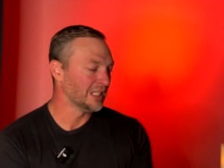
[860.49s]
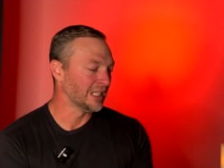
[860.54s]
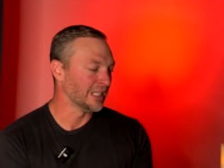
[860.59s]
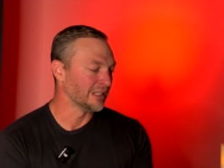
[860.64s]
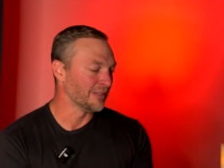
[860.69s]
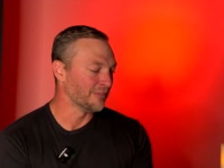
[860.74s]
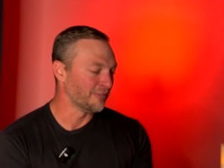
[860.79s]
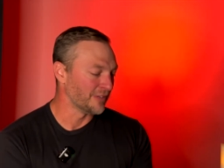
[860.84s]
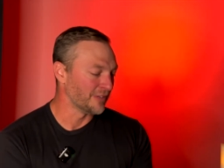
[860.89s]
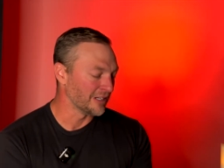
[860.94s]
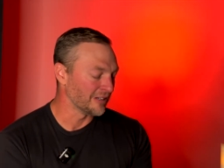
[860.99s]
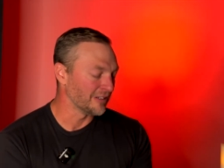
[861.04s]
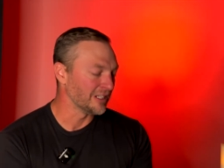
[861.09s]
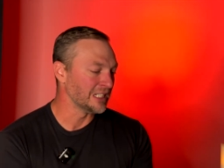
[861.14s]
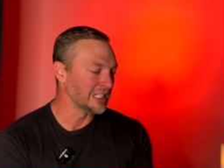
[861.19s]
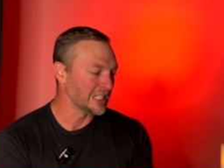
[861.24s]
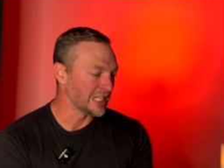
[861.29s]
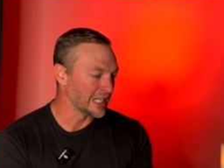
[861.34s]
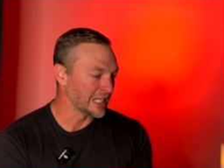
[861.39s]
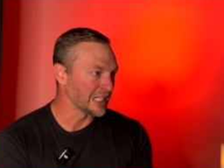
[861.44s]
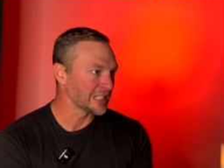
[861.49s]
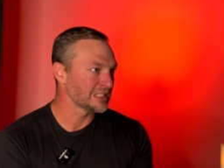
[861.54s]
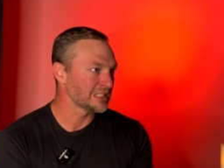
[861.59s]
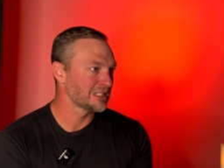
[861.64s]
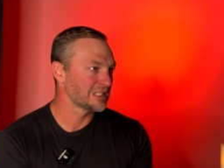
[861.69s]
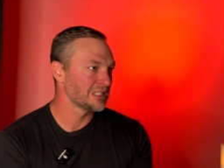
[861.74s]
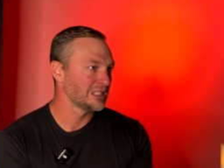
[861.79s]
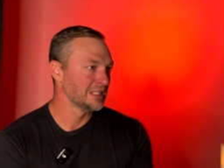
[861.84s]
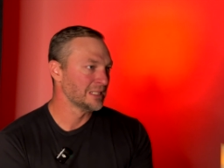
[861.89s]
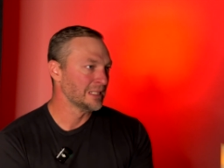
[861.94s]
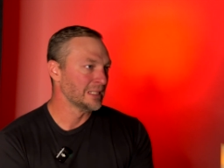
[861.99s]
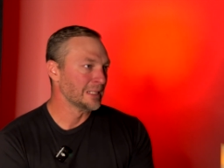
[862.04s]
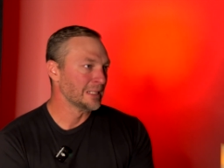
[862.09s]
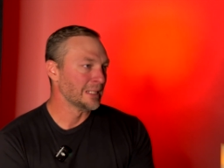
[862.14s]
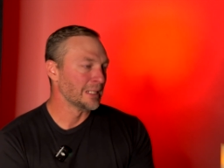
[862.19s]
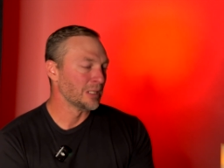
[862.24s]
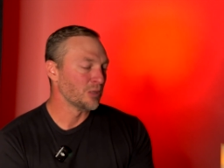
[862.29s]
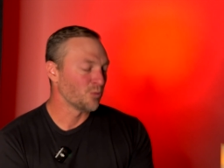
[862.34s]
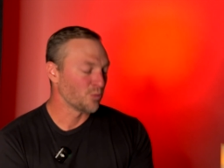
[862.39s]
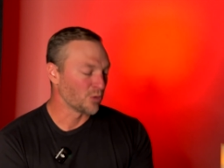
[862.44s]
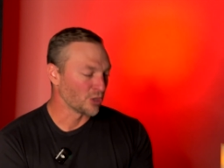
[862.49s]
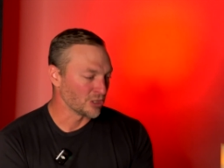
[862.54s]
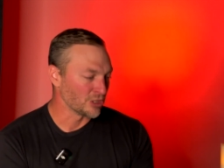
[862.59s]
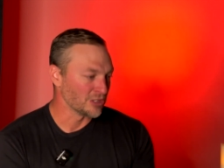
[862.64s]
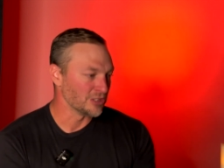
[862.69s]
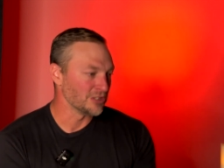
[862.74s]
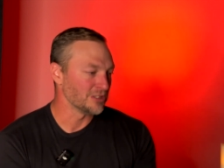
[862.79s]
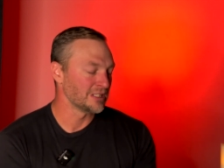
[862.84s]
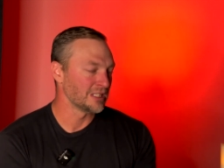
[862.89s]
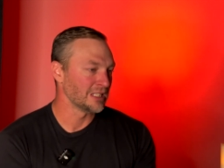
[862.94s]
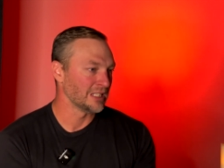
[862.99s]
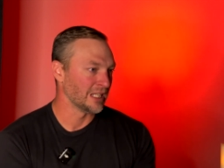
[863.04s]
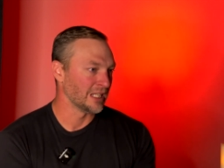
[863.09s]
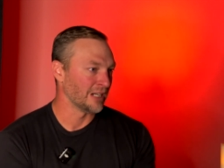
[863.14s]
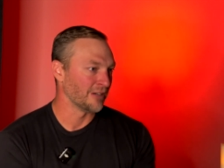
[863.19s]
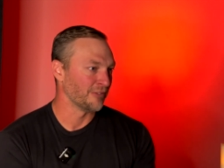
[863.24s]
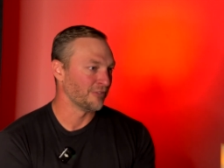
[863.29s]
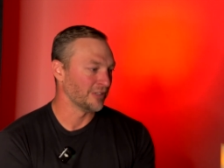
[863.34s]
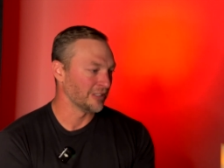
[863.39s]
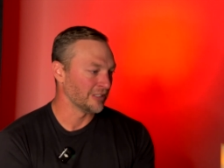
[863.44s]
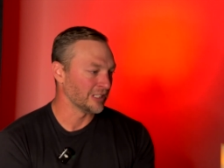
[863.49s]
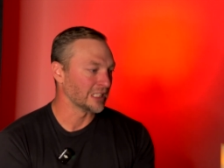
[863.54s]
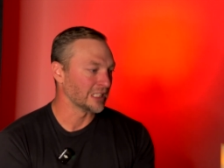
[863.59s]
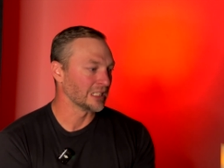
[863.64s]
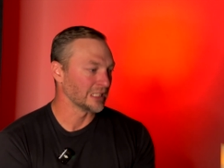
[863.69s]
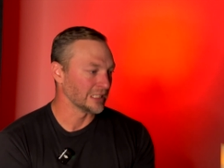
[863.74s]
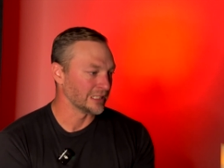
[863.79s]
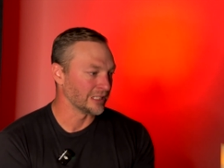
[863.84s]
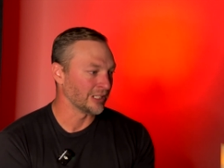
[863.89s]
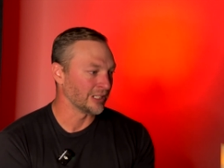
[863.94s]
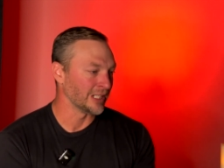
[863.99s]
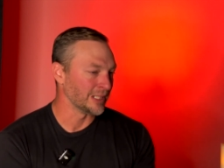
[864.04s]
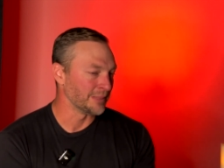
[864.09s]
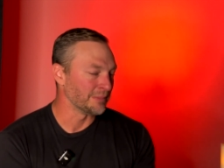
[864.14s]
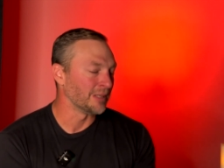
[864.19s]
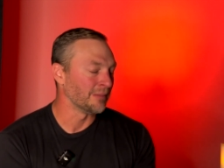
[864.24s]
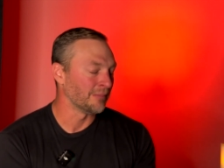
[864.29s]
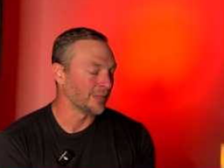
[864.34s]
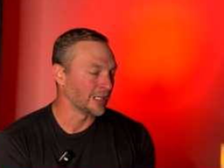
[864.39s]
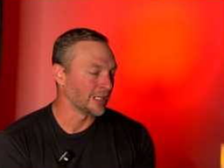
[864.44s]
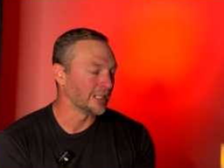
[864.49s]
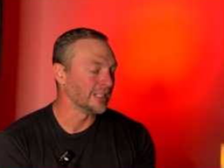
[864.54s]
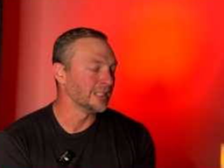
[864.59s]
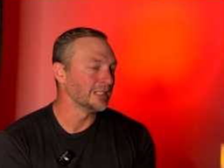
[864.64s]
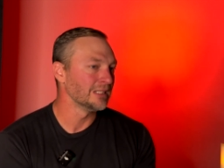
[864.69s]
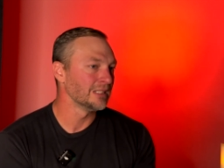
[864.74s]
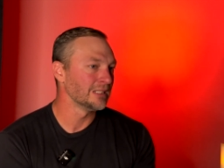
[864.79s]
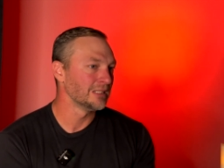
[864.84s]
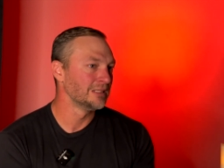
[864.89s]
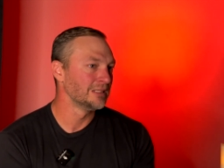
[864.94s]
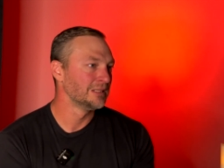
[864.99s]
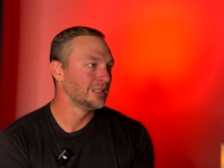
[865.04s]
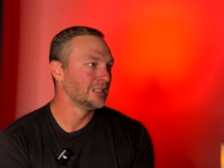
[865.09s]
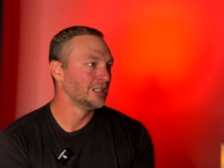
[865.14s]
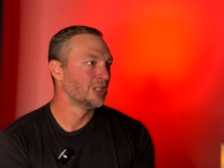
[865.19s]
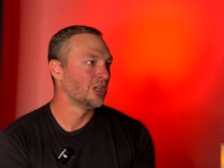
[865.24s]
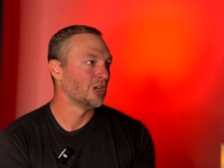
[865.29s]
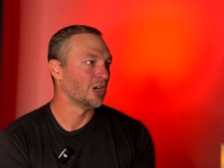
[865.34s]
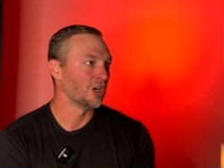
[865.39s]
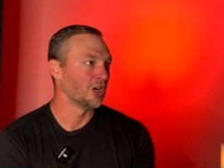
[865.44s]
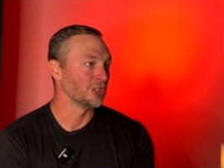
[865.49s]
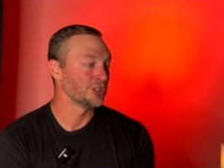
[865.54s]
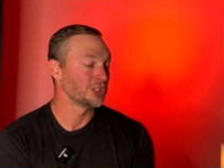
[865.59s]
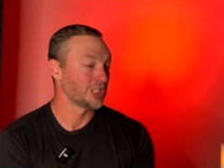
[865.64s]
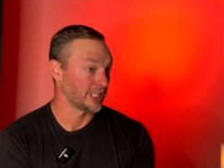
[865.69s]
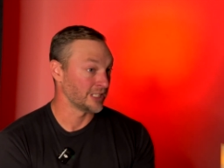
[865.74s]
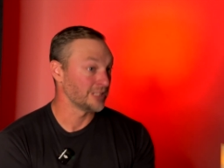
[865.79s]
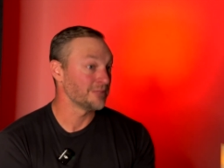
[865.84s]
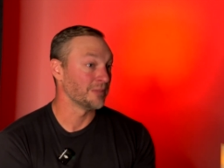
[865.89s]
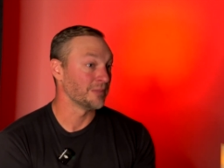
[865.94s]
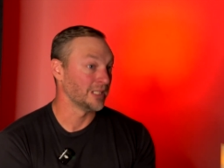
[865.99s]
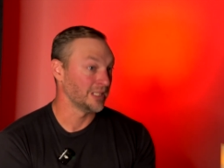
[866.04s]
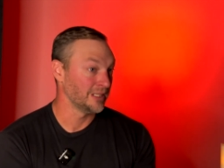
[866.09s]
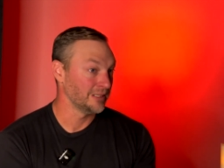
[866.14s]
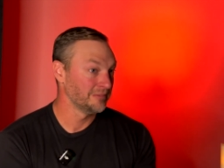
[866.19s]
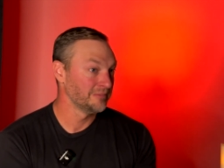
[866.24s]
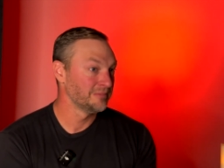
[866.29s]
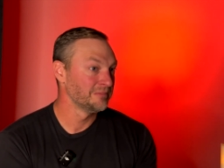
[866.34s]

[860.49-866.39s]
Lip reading: And the very next words that are very clear in my mind are chase me.